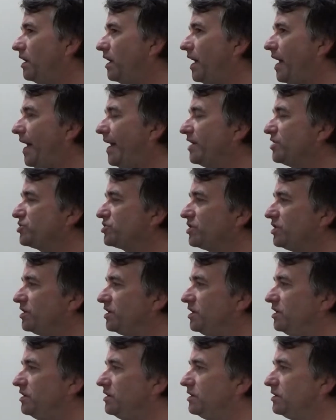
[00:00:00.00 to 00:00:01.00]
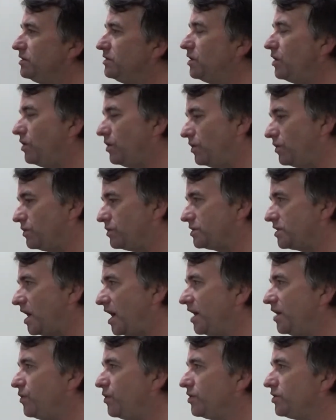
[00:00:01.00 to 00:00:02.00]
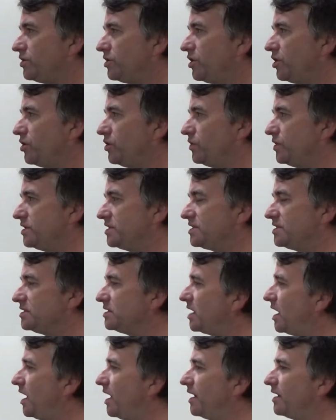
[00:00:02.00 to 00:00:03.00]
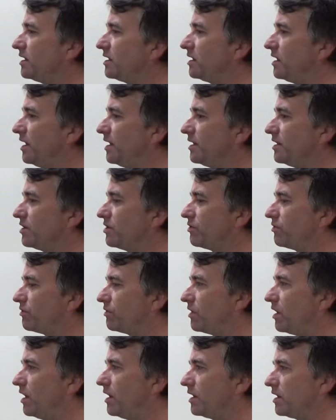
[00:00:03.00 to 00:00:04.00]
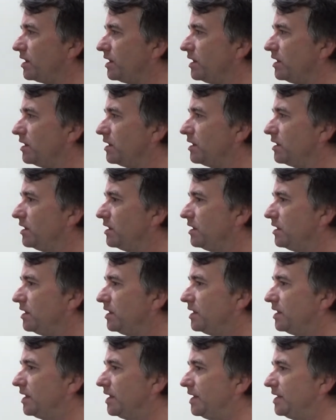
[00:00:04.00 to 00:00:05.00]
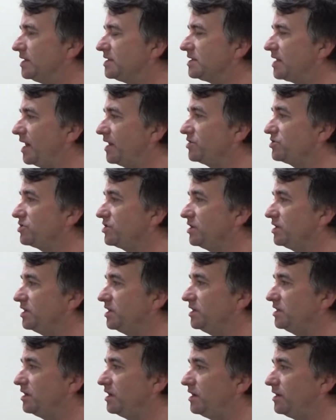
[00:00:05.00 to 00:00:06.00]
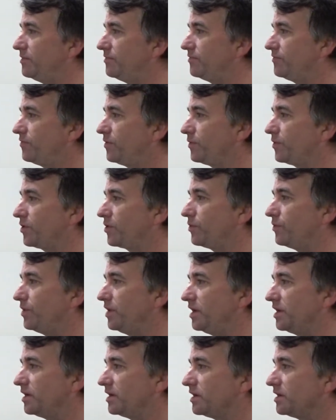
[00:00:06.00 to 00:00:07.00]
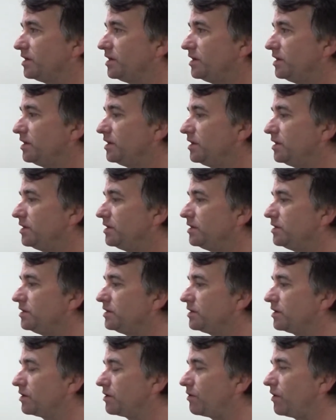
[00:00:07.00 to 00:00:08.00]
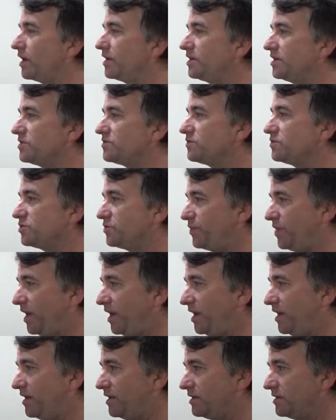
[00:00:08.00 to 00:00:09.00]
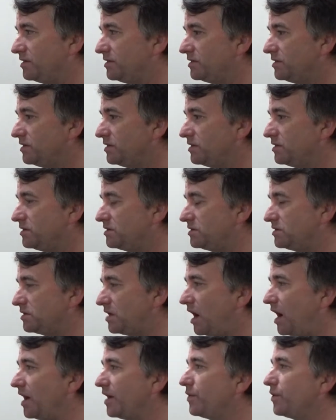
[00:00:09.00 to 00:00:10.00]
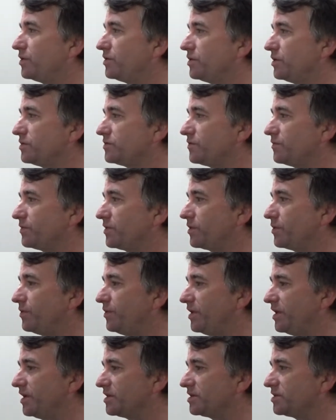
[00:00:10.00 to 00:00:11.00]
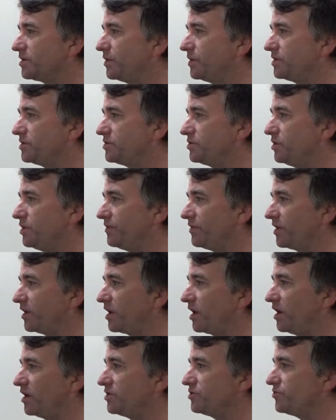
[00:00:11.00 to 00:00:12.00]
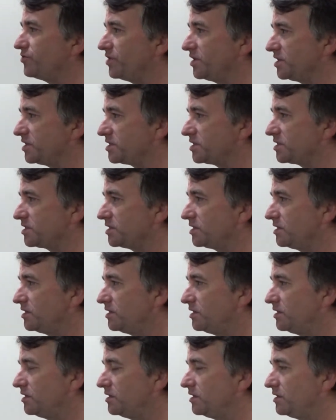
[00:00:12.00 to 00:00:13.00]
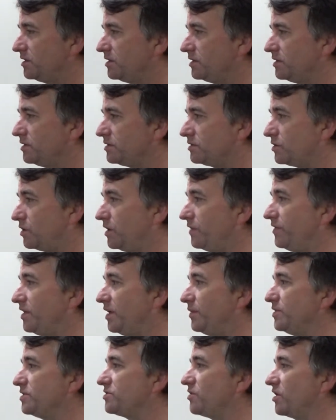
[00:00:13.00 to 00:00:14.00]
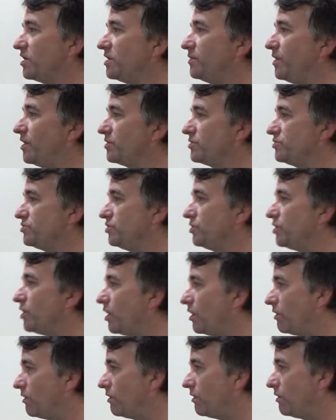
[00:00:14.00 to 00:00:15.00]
Actually, no. Taekwondo is not like karate. It's actually from Korea. Karate is from Japan. Taekwondo is from Korea, so it's two different countries. Don't even get me started about judo.